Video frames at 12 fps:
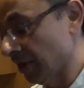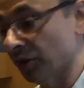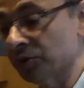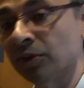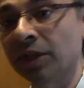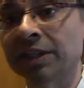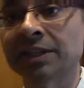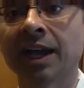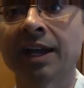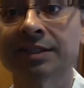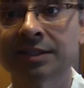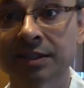also like to
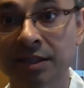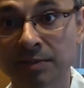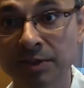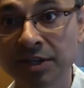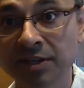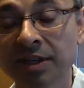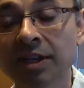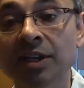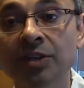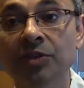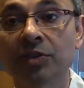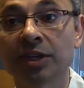add cinnamon.
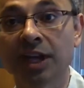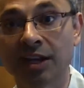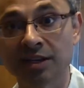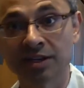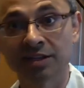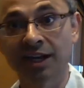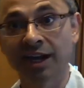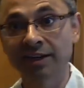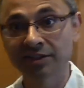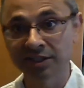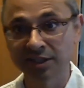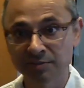You can add an entire
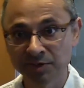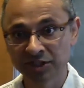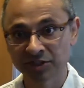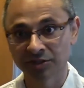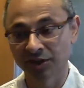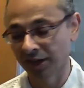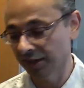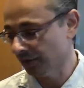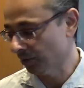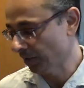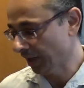cinnamon stalk, or what